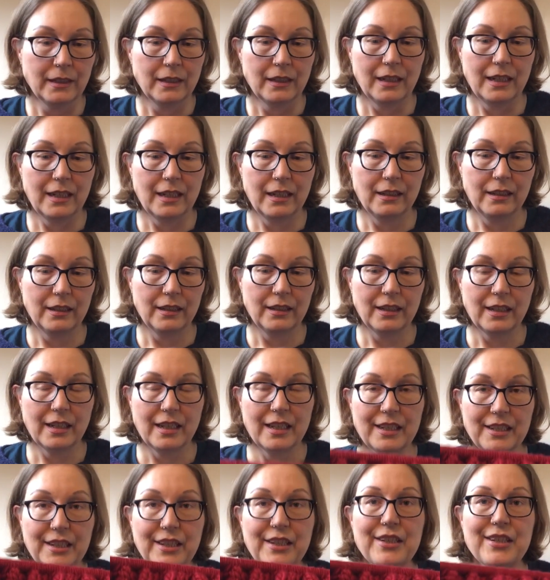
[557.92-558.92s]

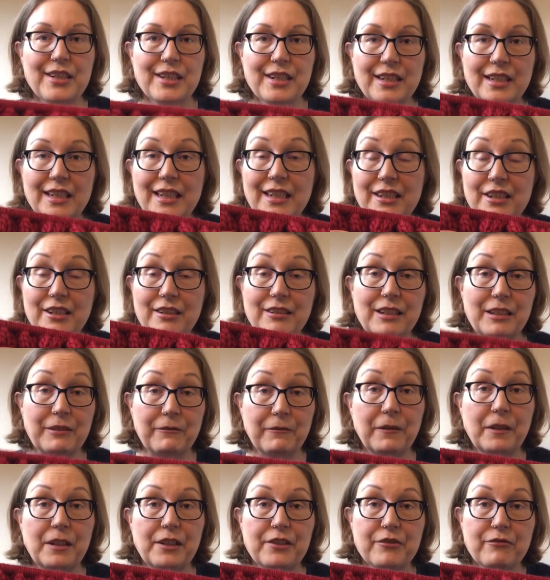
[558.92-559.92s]
it
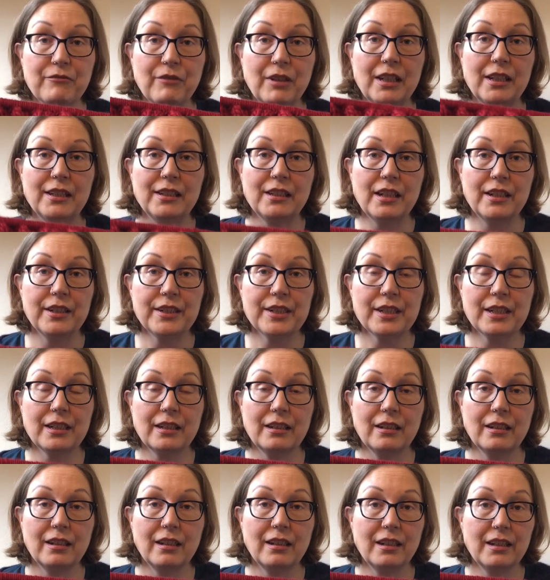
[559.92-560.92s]
feels really nice
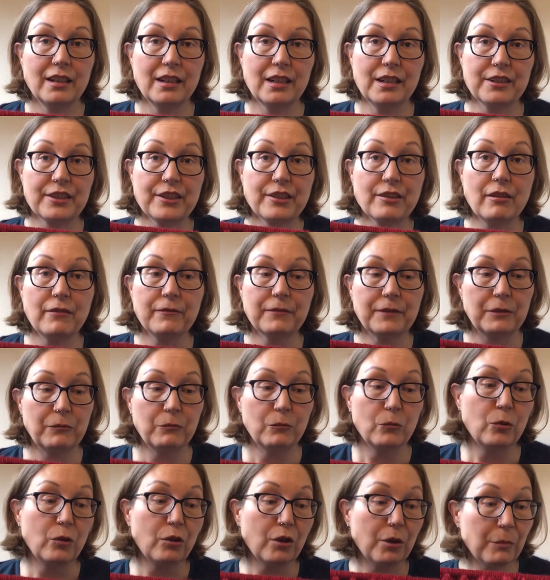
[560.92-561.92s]
and soft and
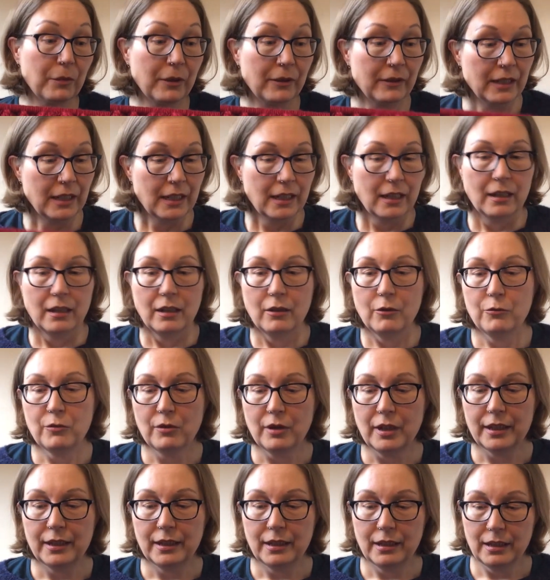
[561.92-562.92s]
warm. Oh,
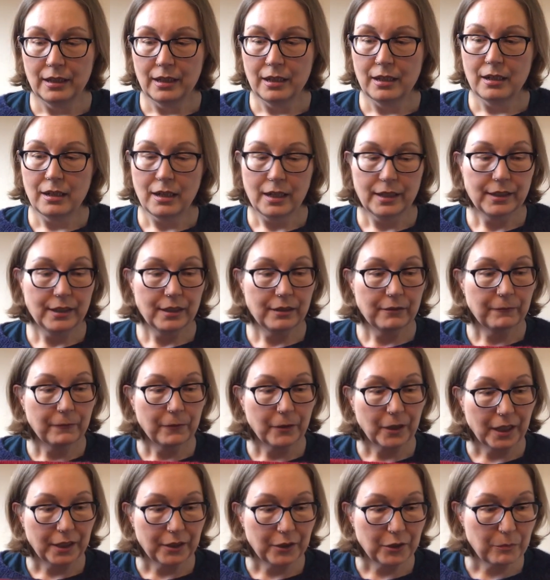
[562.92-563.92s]
and I did
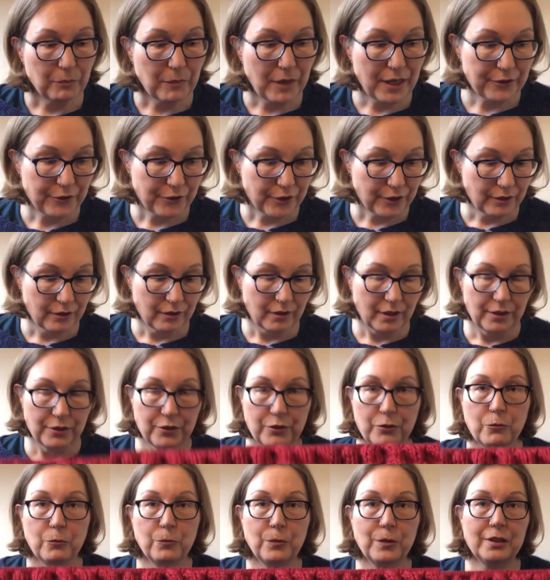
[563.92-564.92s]
forget to mention that
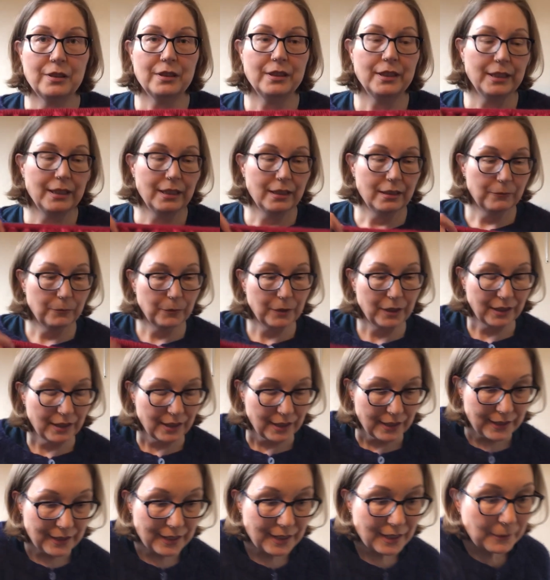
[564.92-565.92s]
you will need with
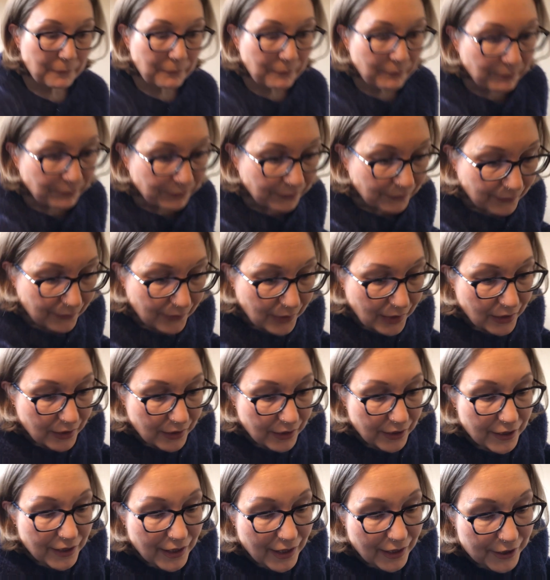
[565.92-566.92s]
this
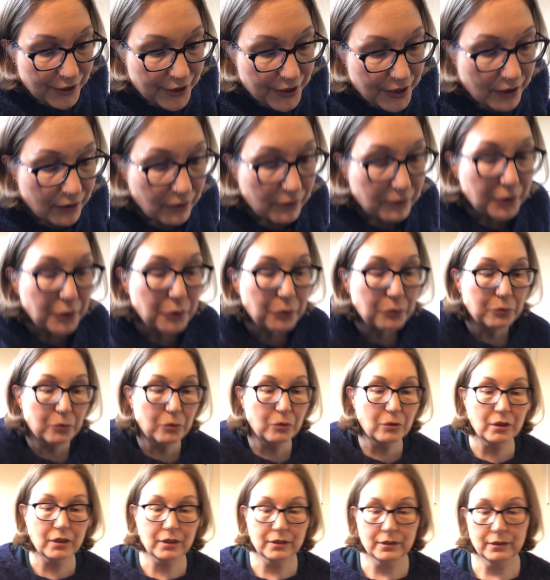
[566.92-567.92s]
an additional
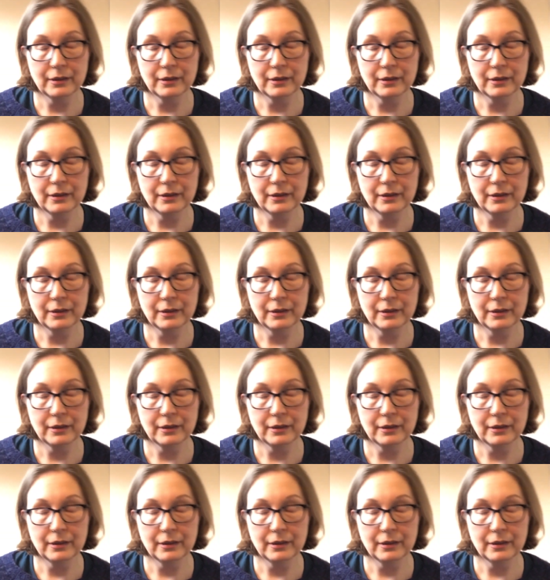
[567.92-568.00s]
tool,